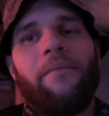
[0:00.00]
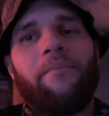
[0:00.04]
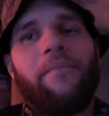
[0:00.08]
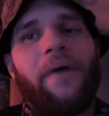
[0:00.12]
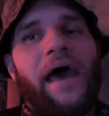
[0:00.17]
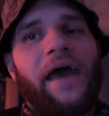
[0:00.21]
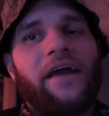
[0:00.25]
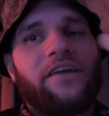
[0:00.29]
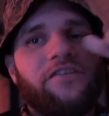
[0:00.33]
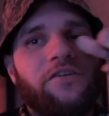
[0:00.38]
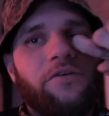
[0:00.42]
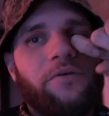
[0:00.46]

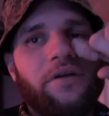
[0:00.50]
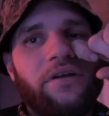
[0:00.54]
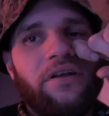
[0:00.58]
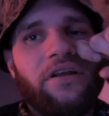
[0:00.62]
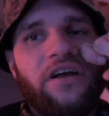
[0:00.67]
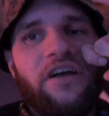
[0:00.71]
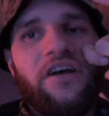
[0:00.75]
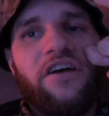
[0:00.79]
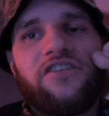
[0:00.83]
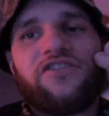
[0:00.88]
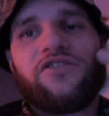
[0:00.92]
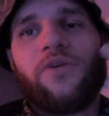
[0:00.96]
back to it.
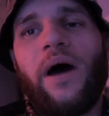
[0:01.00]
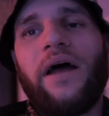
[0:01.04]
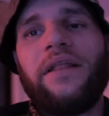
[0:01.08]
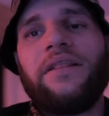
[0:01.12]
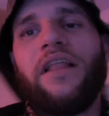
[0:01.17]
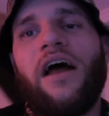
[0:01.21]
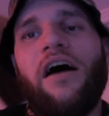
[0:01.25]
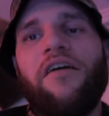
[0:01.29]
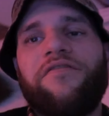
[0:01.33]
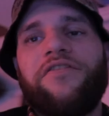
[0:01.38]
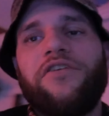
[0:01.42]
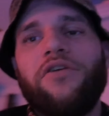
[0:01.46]
So I
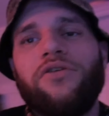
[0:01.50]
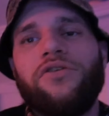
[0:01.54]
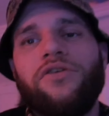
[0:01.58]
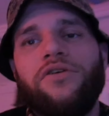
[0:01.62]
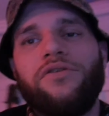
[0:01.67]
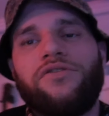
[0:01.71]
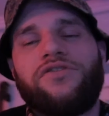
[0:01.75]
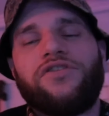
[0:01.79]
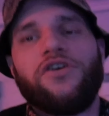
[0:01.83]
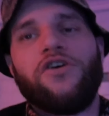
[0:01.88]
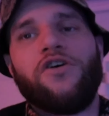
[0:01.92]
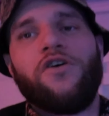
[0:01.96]
love you,
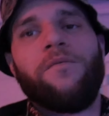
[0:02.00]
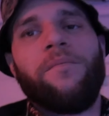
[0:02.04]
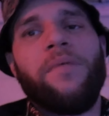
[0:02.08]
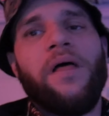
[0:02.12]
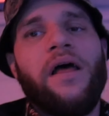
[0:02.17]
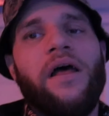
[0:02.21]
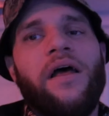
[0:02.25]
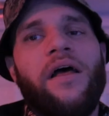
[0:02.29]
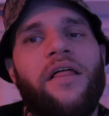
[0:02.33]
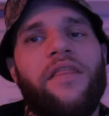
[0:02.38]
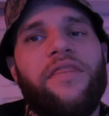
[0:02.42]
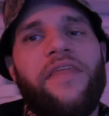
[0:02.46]
YouTube.
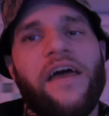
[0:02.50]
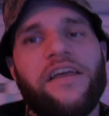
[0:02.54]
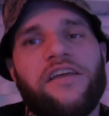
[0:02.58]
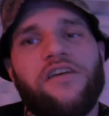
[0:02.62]
Thank